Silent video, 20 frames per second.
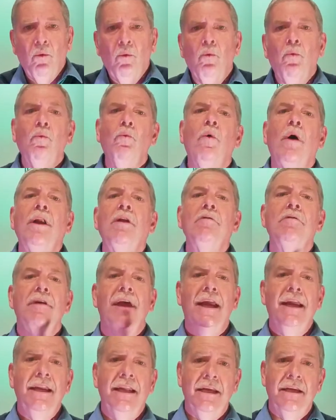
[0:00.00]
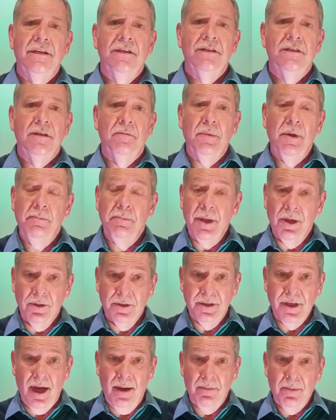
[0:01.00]
What do they need to be built
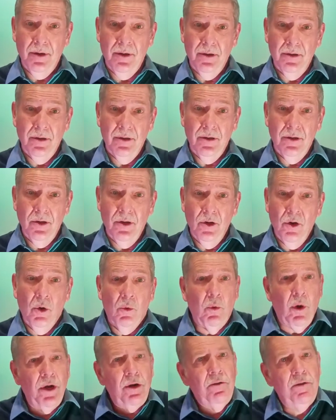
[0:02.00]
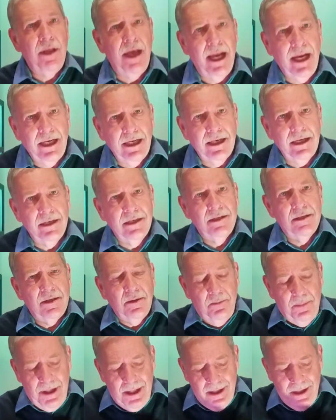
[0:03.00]
up? What do they need to
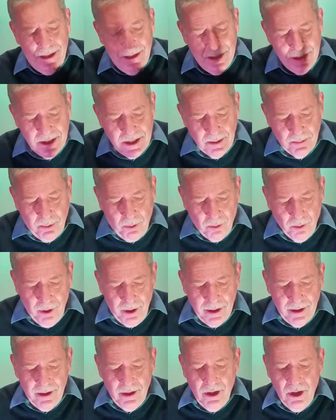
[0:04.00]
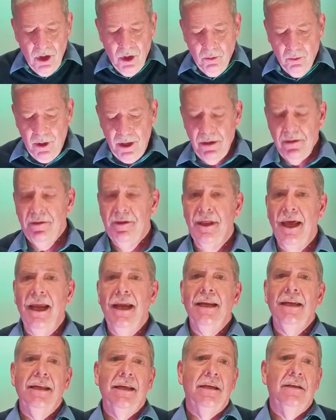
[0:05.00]
be supported? What do they
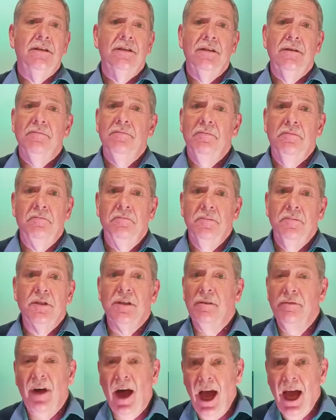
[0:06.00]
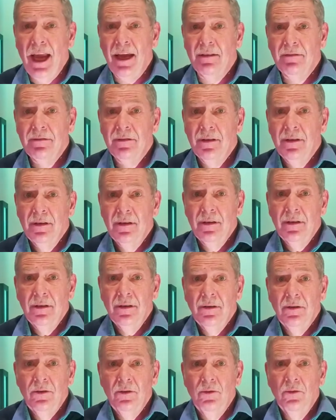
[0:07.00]
need to survive?
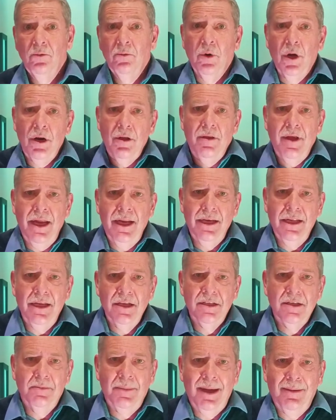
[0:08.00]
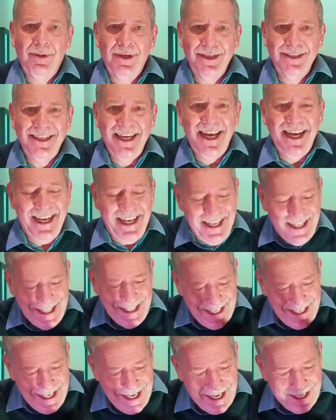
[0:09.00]
What do they need to be able to take the
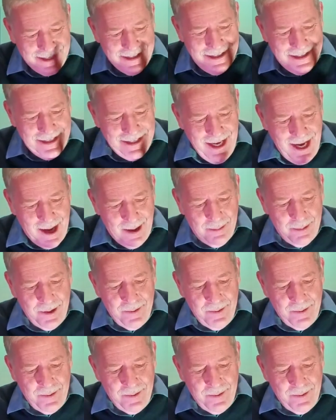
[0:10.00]
next step?